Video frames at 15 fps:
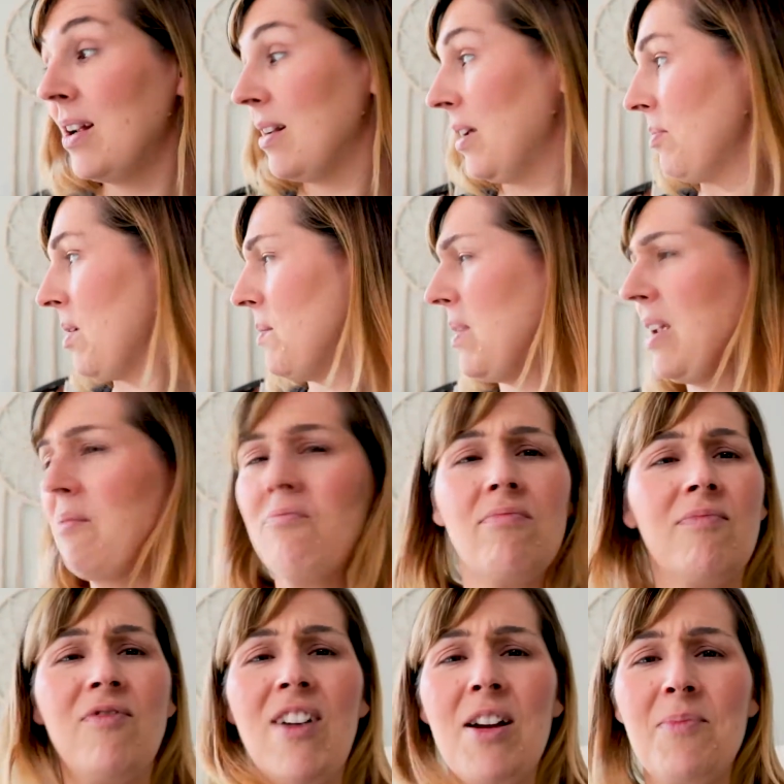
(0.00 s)
like maybe
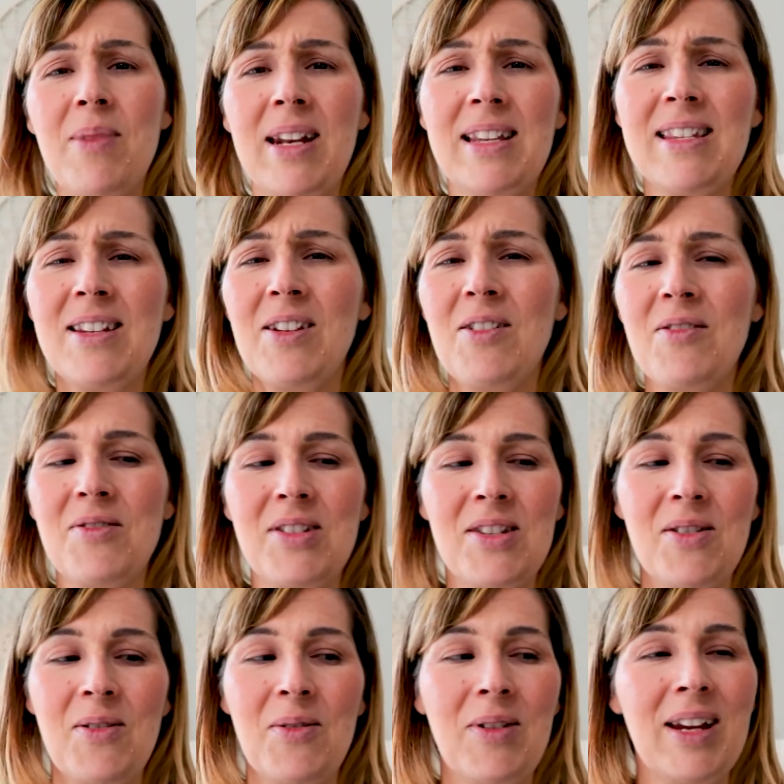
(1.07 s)
5 minutes ago,
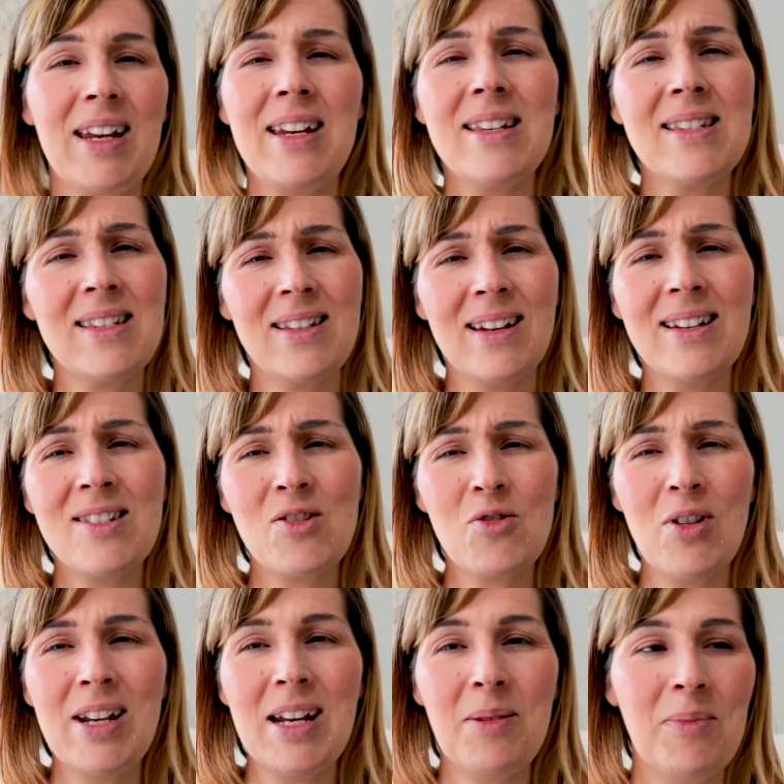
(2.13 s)
so he's
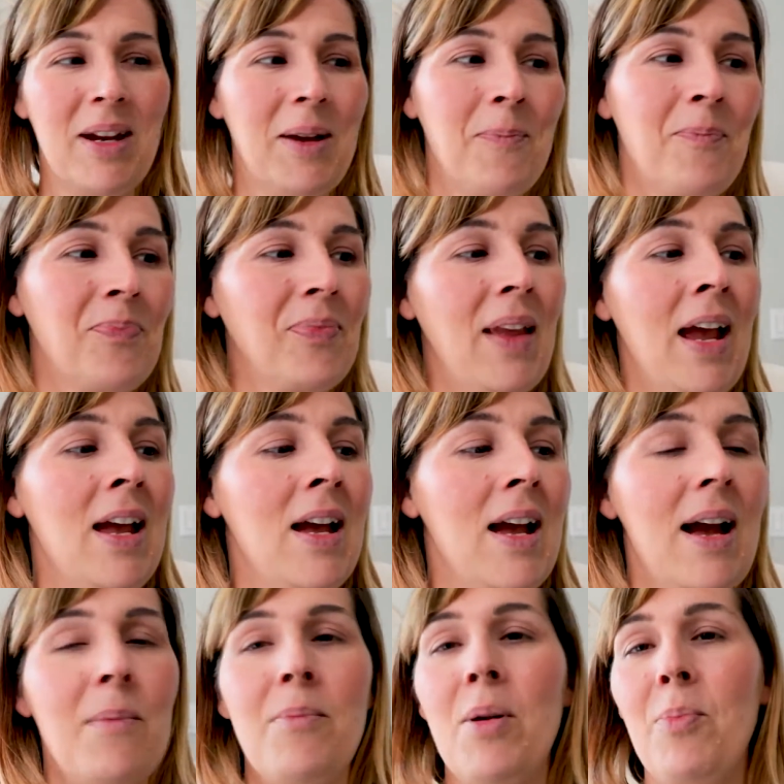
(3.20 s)
joining me.
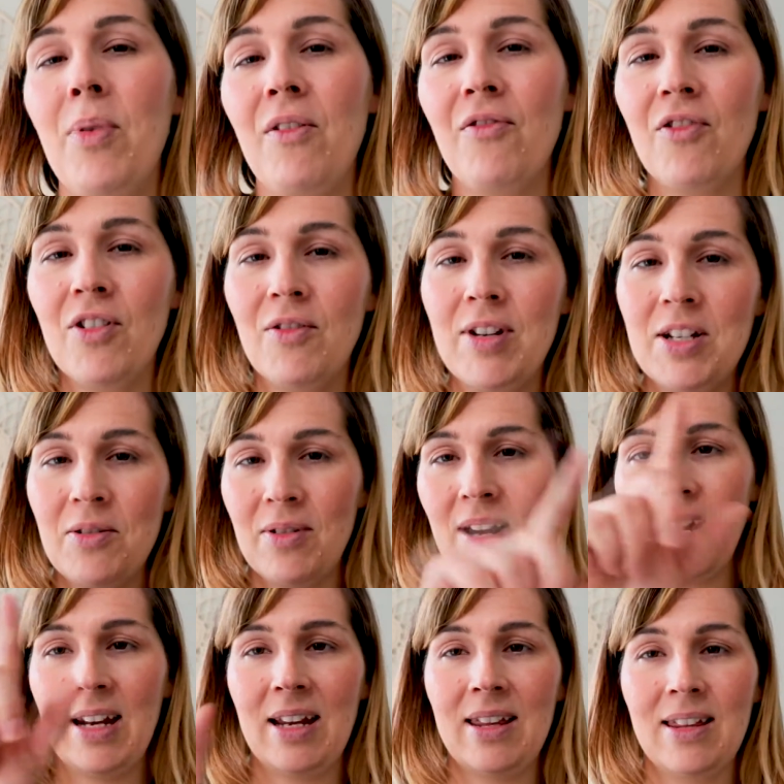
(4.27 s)
But before we do
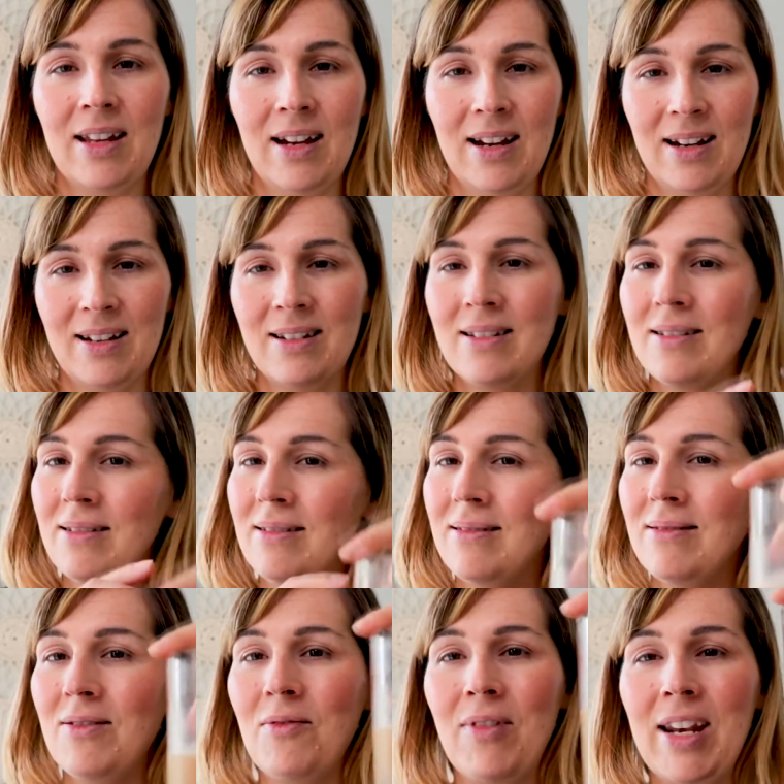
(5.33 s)
anything,
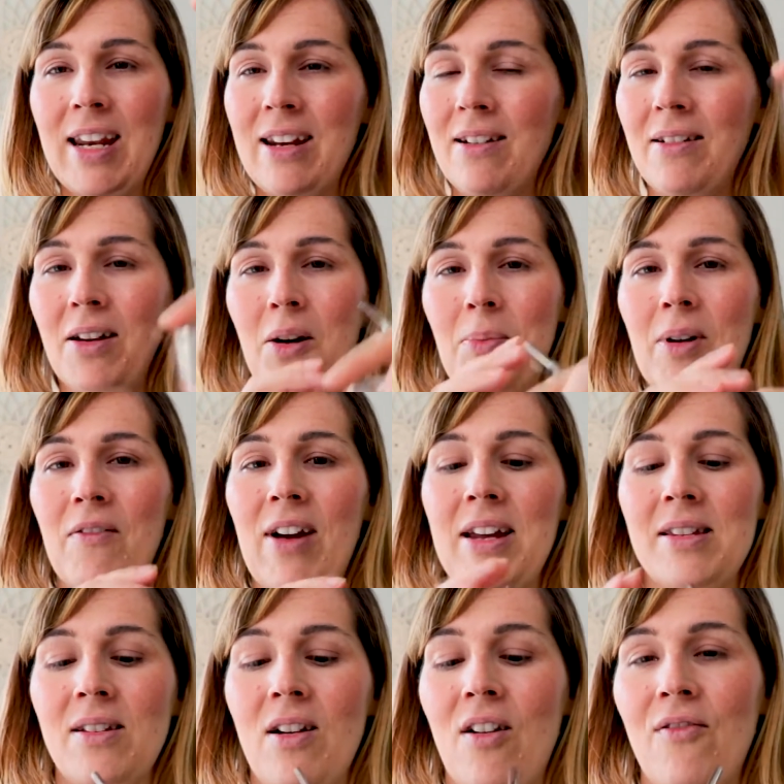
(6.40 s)
we need a little bit of
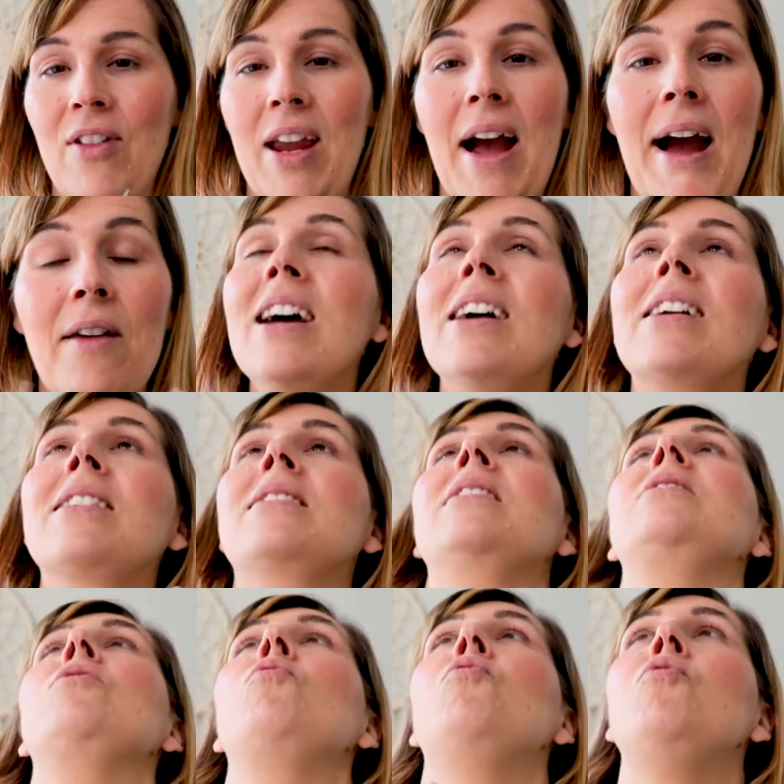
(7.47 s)
iced coffee because
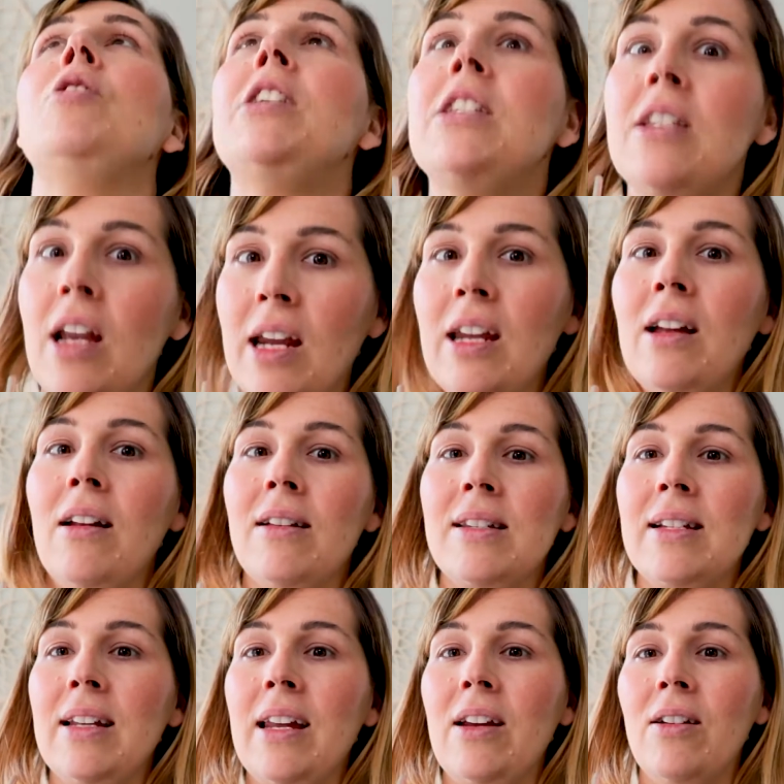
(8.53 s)
it's
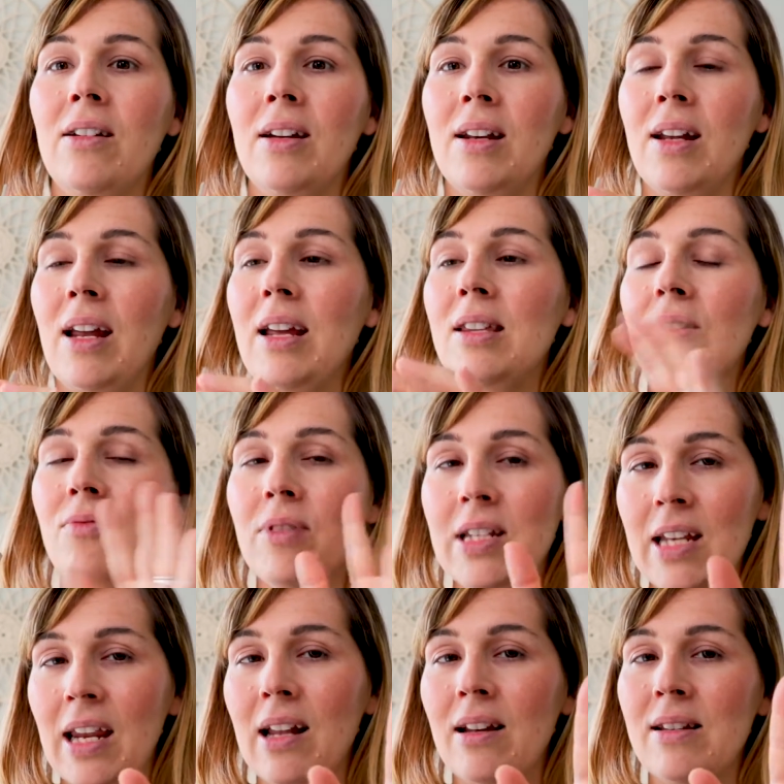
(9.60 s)
ridiculously good. It's
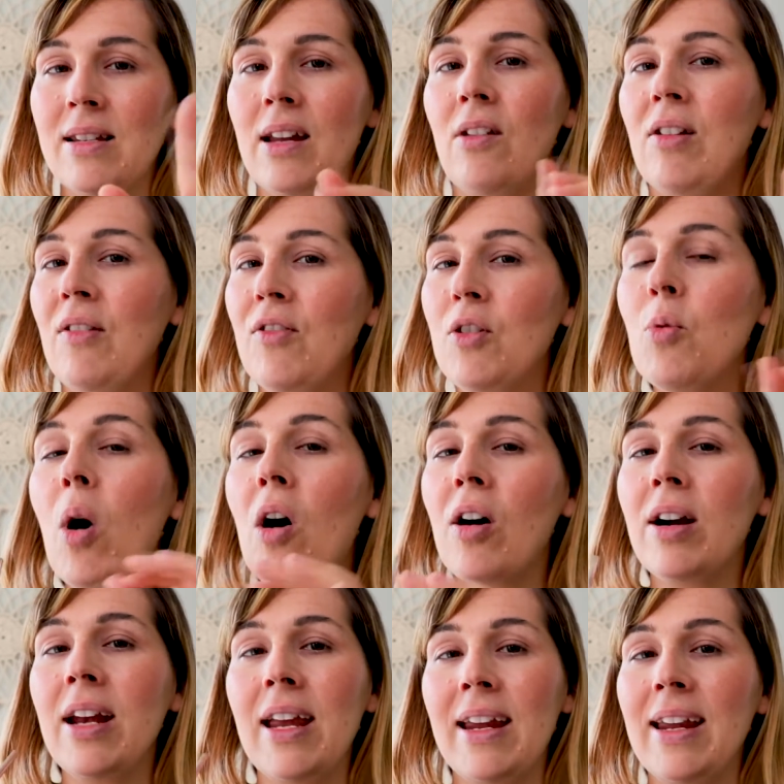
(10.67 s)
ridiculously good. If you
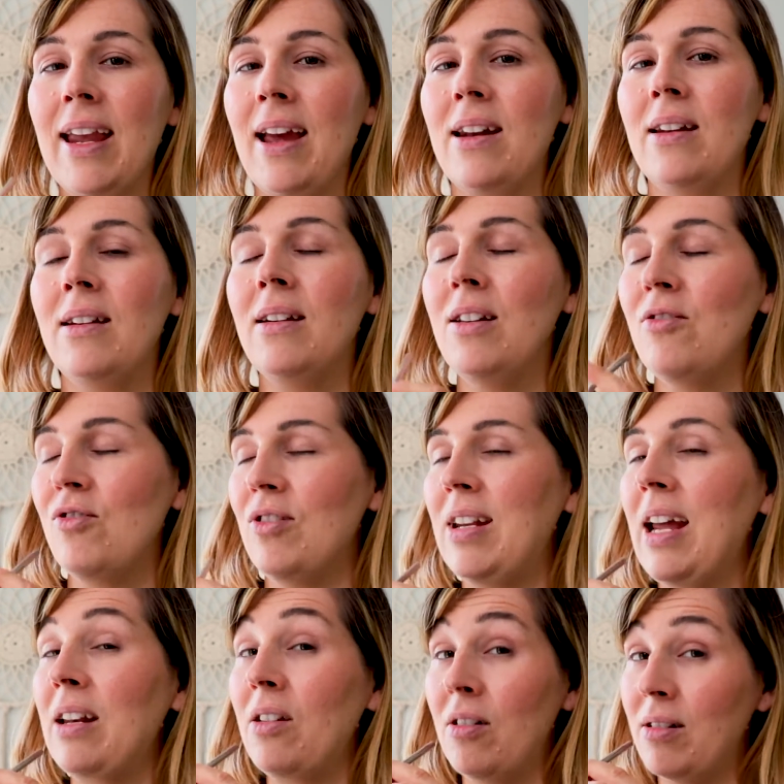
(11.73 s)
are in Canada, you should
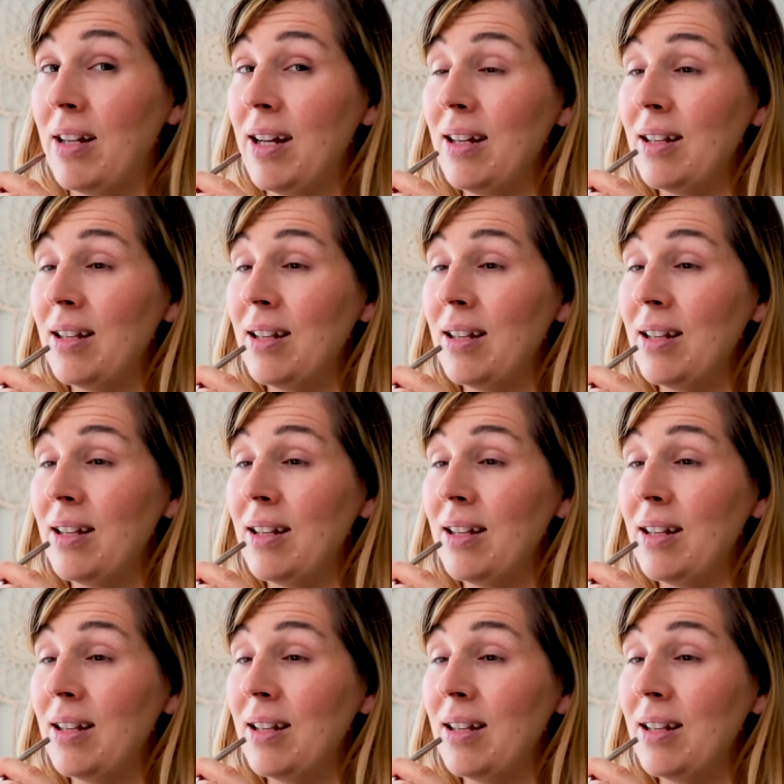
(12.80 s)
get Cook